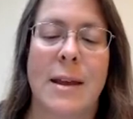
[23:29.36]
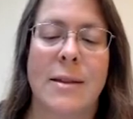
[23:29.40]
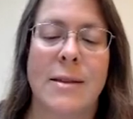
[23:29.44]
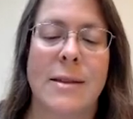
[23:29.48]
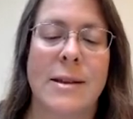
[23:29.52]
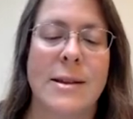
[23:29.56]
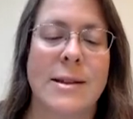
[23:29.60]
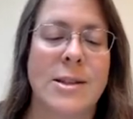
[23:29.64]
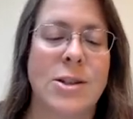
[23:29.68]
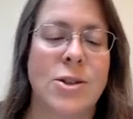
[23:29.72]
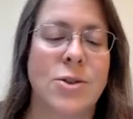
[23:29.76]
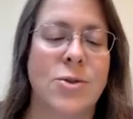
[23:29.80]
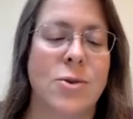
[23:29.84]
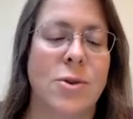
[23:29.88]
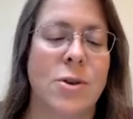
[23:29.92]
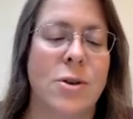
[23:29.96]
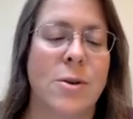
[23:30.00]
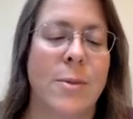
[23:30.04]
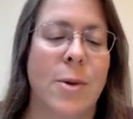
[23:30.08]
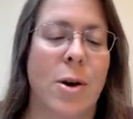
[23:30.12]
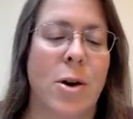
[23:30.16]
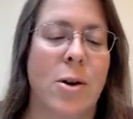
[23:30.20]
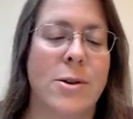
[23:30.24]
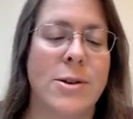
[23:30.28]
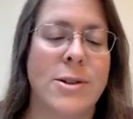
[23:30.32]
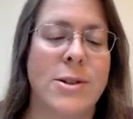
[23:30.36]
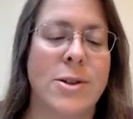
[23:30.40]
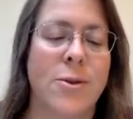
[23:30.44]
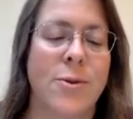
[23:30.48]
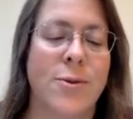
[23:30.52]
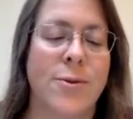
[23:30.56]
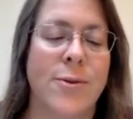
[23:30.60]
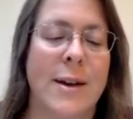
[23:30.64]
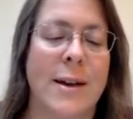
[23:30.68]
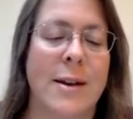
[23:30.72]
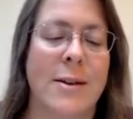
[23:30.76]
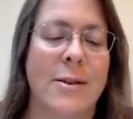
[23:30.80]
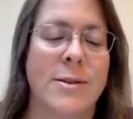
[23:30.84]
This storm also
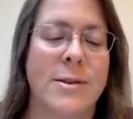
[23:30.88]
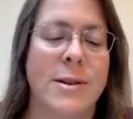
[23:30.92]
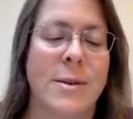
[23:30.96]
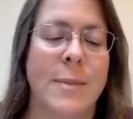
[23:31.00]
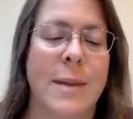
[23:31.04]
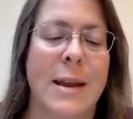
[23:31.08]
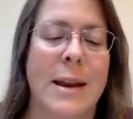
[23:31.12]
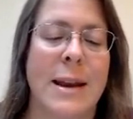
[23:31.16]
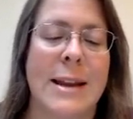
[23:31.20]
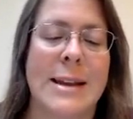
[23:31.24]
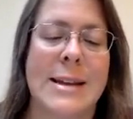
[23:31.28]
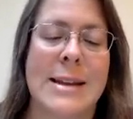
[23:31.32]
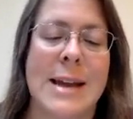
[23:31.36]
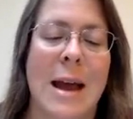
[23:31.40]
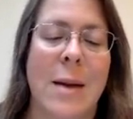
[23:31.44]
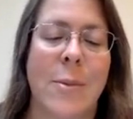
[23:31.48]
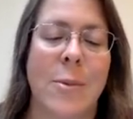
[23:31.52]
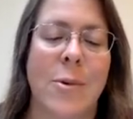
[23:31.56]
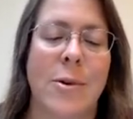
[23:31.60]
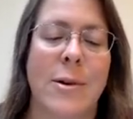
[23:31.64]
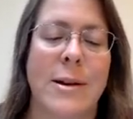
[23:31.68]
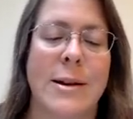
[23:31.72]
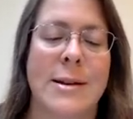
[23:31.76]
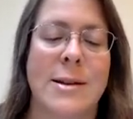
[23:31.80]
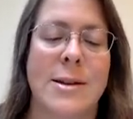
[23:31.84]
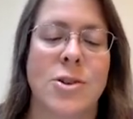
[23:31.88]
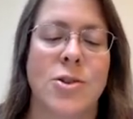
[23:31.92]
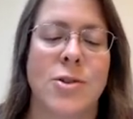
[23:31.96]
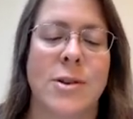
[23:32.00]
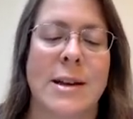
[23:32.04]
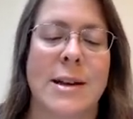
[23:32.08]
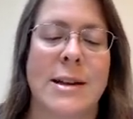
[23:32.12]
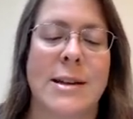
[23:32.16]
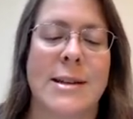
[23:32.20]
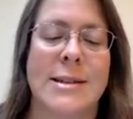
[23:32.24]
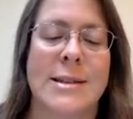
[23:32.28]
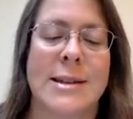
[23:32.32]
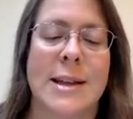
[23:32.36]
felled many tamarind
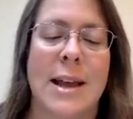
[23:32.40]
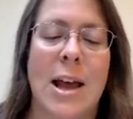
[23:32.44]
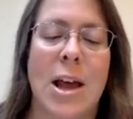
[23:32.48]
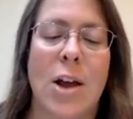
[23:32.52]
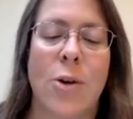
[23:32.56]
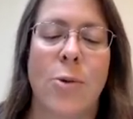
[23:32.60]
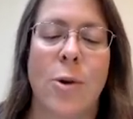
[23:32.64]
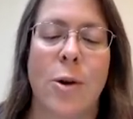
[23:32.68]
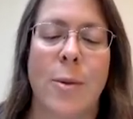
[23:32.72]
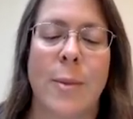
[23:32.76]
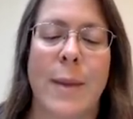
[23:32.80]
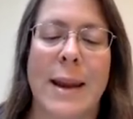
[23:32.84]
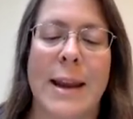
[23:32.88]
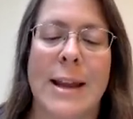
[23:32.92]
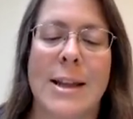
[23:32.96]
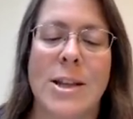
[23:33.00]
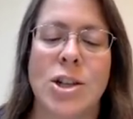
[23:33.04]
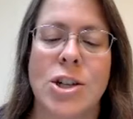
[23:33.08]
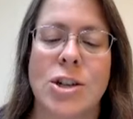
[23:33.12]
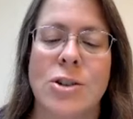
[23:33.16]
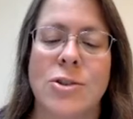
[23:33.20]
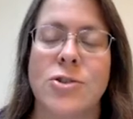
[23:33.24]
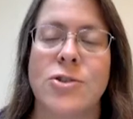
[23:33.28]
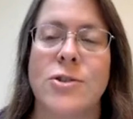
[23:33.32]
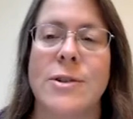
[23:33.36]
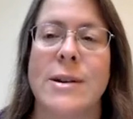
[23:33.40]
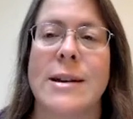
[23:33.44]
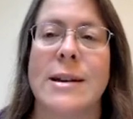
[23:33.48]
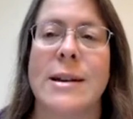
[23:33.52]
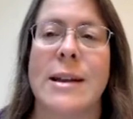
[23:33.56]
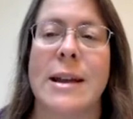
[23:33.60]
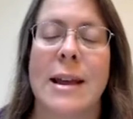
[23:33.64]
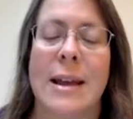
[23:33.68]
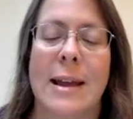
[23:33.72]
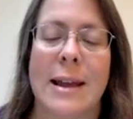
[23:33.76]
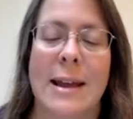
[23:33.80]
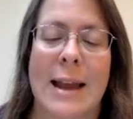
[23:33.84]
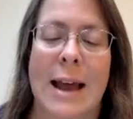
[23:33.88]
trees where many children
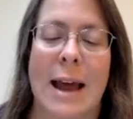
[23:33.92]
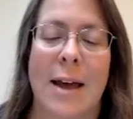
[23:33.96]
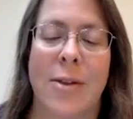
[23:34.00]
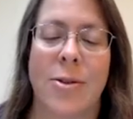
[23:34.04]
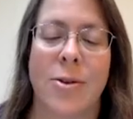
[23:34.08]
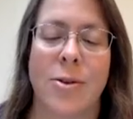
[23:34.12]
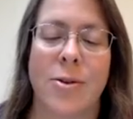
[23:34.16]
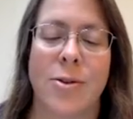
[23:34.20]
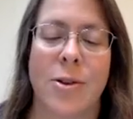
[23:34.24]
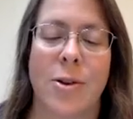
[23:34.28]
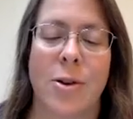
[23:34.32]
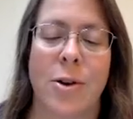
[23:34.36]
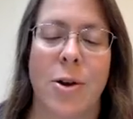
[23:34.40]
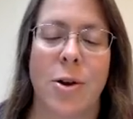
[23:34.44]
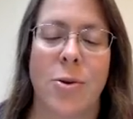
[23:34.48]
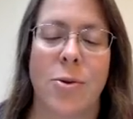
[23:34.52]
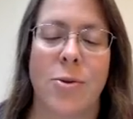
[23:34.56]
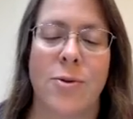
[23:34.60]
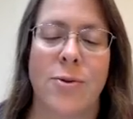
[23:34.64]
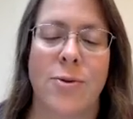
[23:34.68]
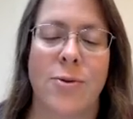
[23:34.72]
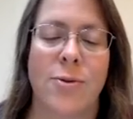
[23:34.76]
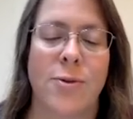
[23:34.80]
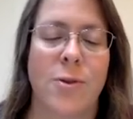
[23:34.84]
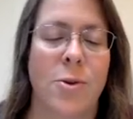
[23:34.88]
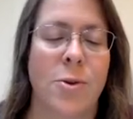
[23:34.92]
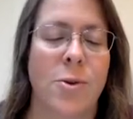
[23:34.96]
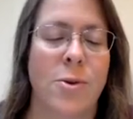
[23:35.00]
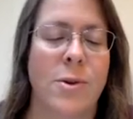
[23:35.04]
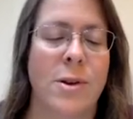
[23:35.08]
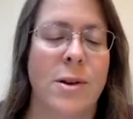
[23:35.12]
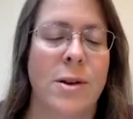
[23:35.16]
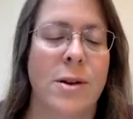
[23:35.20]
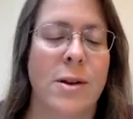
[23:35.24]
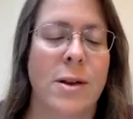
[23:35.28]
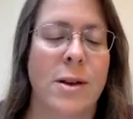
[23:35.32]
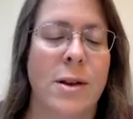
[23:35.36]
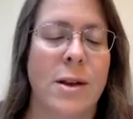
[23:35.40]
gathered their own
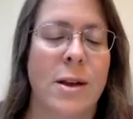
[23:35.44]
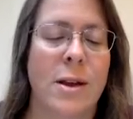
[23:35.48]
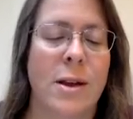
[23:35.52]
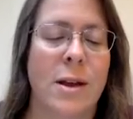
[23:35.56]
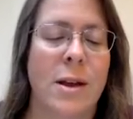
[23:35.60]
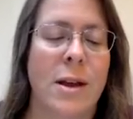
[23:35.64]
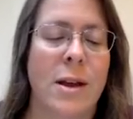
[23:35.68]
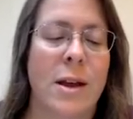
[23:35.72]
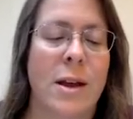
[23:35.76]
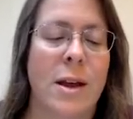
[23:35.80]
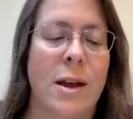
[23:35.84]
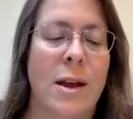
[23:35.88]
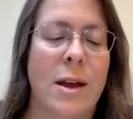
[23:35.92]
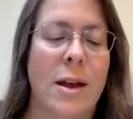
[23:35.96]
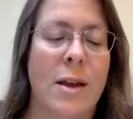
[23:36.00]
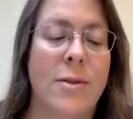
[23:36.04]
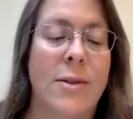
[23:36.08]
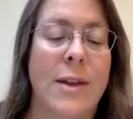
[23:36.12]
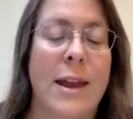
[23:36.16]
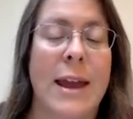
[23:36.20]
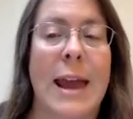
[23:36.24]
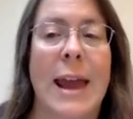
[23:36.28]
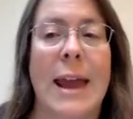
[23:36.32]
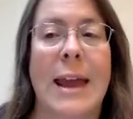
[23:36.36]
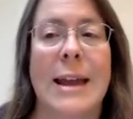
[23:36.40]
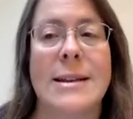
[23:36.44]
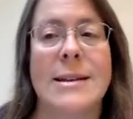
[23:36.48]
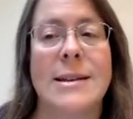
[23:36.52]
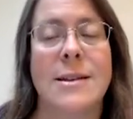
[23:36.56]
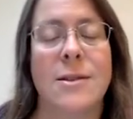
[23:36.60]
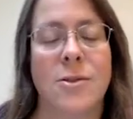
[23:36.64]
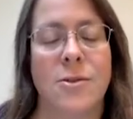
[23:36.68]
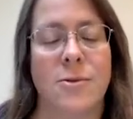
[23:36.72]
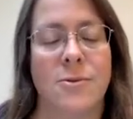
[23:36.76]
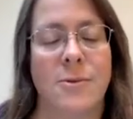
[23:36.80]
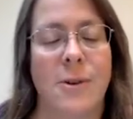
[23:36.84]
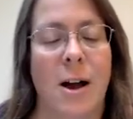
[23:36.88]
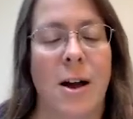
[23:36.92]
food. They ate
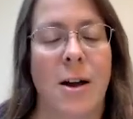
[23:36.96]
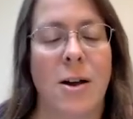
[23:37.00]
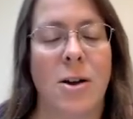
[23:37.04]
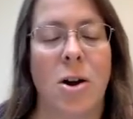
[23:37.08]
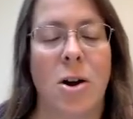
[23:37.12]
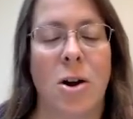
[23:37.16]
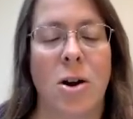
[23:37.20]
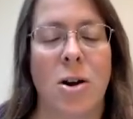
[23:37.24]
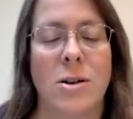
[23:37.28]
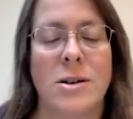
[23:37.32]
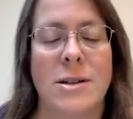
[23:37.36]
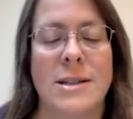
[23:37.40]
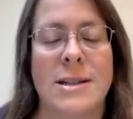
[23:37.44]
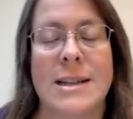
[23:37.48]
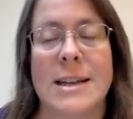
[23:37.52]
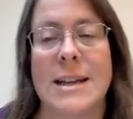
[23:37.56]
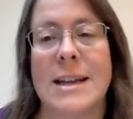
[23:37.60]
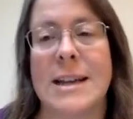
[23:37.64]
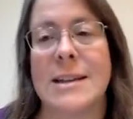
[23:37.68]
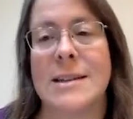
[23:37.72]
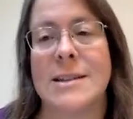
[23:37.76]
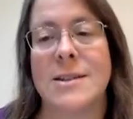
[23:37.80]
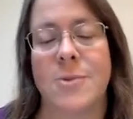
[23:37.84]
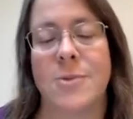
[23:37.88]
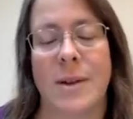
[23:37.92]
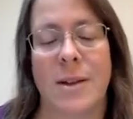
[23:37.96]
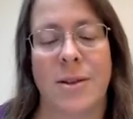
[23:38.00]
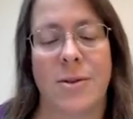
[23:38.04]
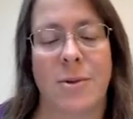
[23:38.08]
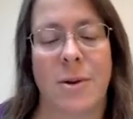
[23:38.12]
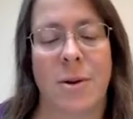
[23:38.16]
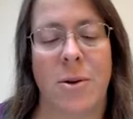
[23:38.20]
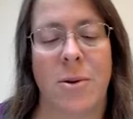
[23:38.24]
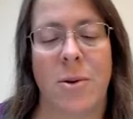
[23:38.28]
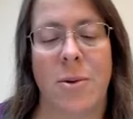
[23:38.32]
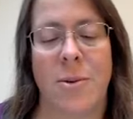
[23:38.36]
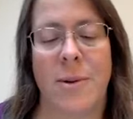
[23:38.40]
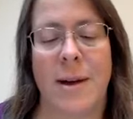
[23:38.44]
the rock hard seeds we
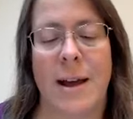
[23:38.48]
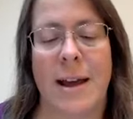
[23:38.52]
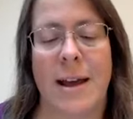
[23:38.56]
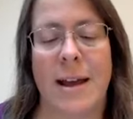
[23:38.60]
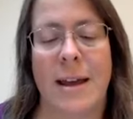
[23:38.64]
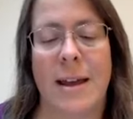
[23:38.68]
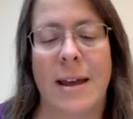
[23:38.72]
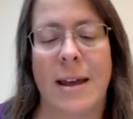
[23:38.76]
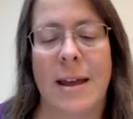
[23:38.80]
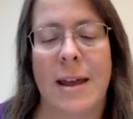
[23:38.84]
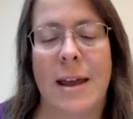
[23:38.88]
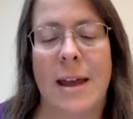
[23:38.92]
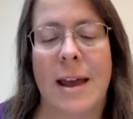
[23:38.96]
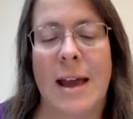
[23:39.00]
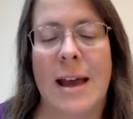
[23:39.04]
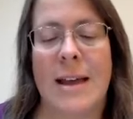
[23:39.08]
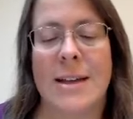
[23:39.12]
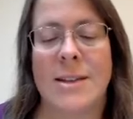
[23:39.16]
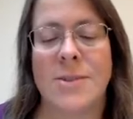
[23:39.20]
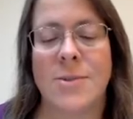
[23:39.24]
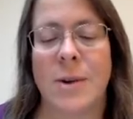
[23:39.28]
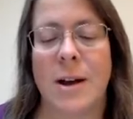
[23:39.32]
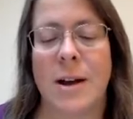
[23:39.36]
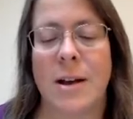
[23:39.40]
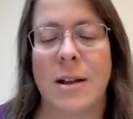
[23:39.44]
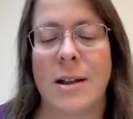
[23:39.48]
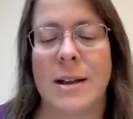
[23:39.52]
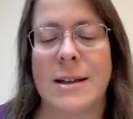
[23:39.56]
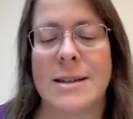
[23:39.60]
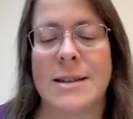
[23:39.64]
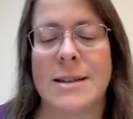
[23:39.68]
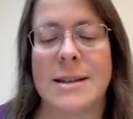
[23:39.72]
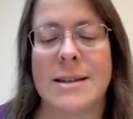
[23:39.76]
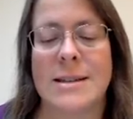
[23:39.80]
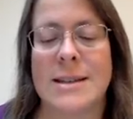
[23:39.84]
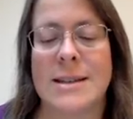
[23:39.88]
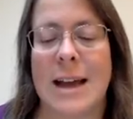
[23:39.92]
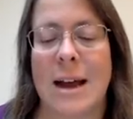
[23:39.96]
throw away, as well as
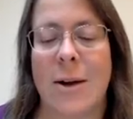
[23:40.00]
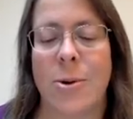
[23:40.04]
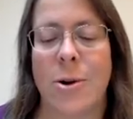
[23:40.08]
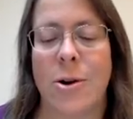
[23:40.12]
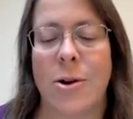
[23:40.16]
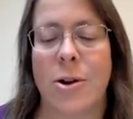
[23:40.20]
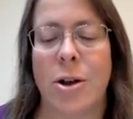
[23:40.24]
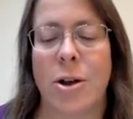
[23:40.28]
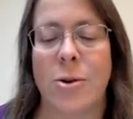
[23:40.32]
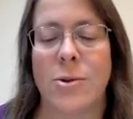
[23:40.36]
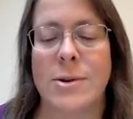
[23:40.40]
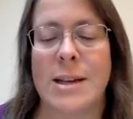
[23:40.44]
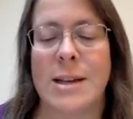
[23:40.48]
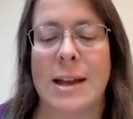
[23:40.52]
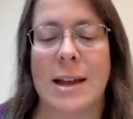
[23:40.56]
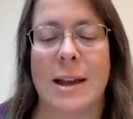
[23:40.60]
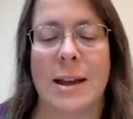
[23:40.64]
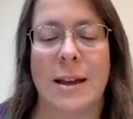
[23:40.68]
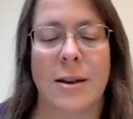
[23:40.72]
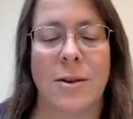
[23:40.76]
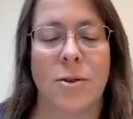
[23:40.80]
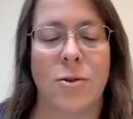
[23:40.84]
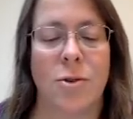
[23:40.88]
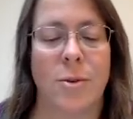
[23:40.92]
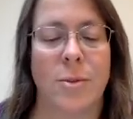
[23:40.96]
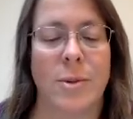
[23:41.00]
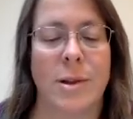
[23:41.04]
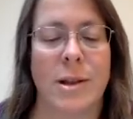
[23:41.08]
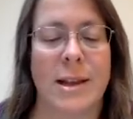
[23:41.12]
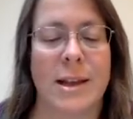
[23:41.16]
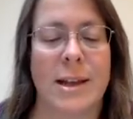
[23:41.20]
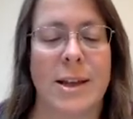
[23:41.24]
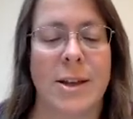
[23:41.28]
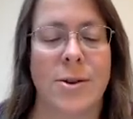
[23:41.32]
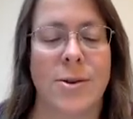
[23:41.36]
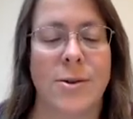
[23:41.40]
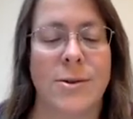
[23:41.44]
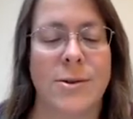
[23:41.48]
the sour coating normally
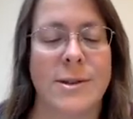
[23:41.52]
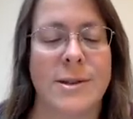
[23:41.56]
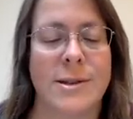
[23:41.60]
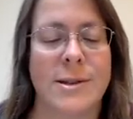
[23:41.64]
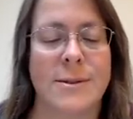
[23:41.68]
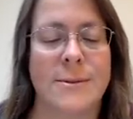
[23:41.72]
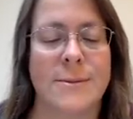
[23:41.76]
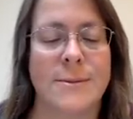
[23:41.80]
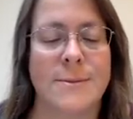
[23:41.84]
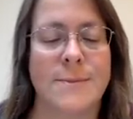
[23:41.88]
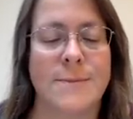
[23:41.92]
used.